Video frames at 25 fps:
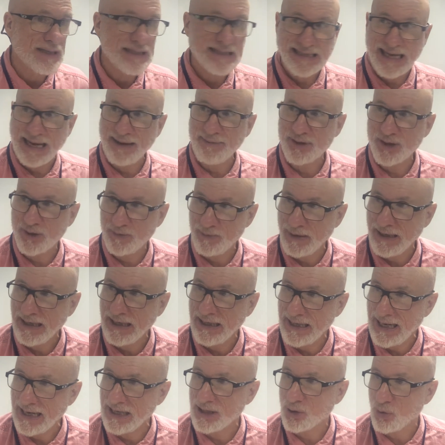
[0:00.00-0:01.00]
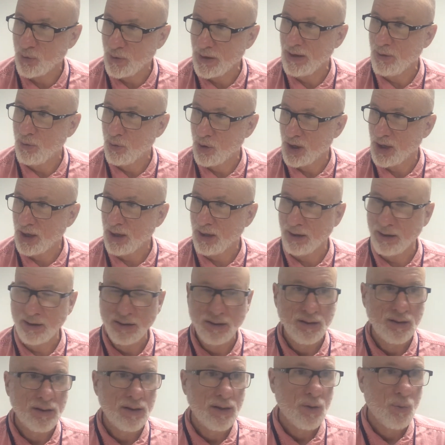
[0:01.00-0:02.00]
the same speed as we were?
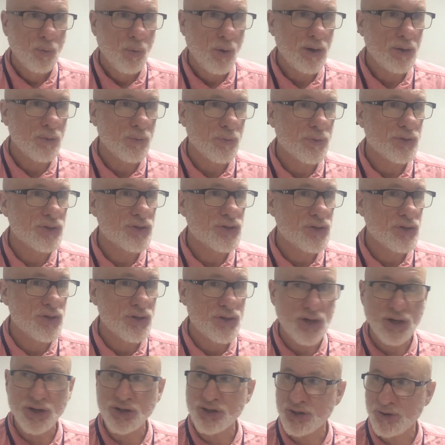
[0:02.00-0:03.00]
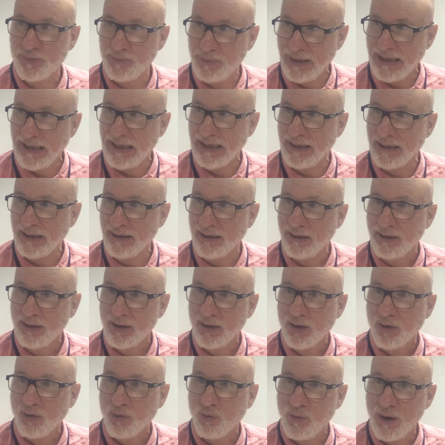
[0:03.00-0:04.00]
What was their speed
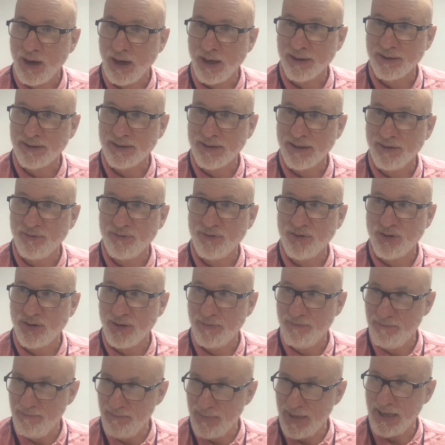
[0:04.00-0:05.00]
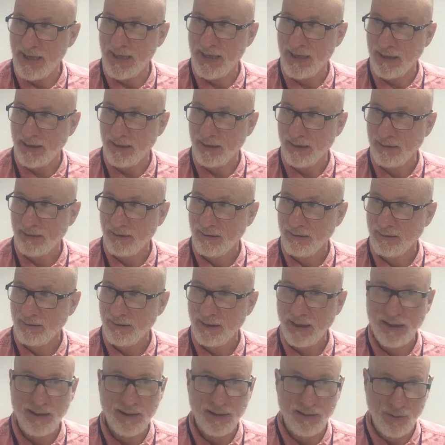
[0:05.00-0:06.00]
relative to me
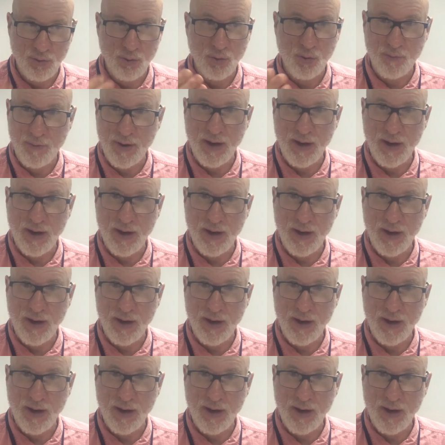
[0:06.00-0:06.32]
or